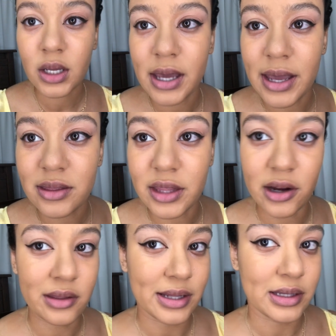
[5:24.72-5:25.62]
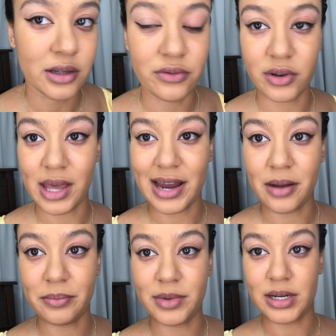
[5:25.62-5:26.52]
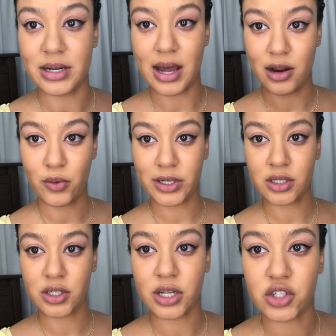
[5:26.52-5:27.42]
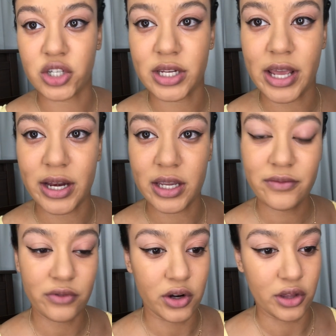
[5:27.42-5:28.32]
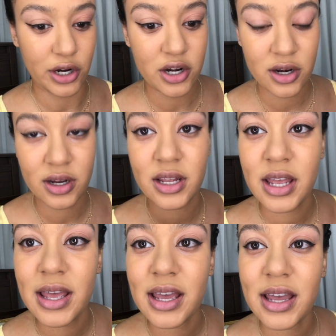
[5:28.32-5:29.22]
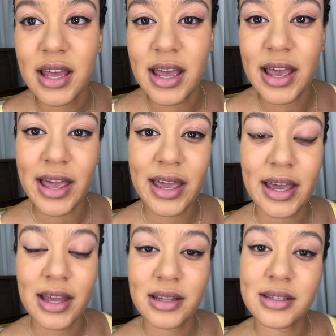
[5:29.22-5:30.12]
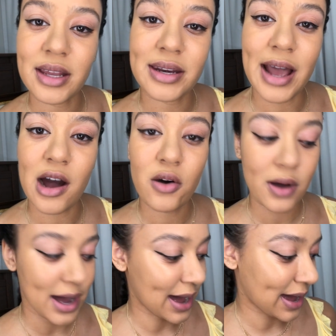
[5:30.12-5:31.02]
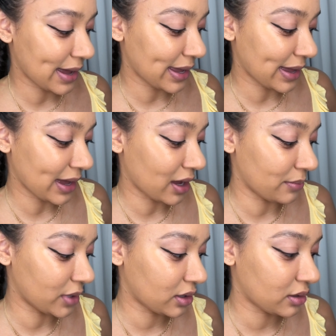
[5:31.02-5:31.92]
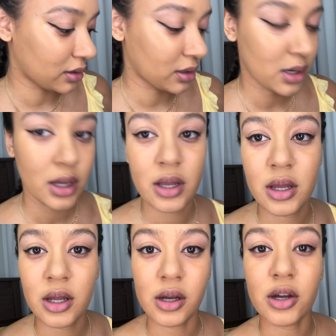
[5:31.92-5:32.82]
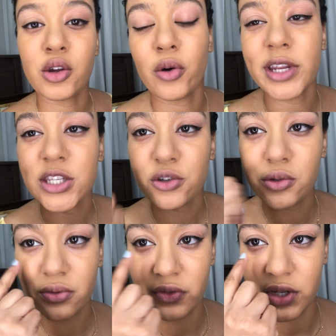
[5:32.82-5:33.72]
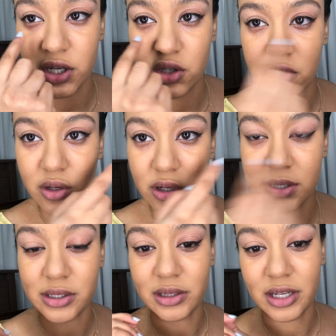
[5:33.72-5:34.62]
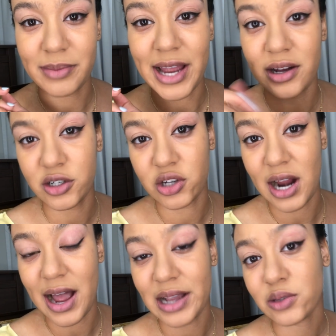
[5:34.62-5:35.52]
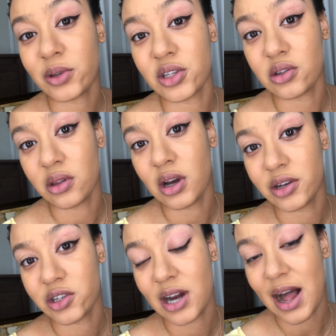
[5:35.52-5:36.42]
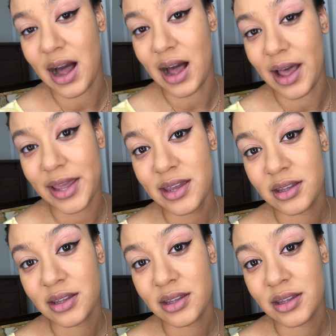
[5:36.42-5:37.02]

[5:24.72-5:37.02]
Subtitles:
And there, that's it for that. I'm not going to touch it any further. And now I am going to finish concealing my under eye so we could do the under eye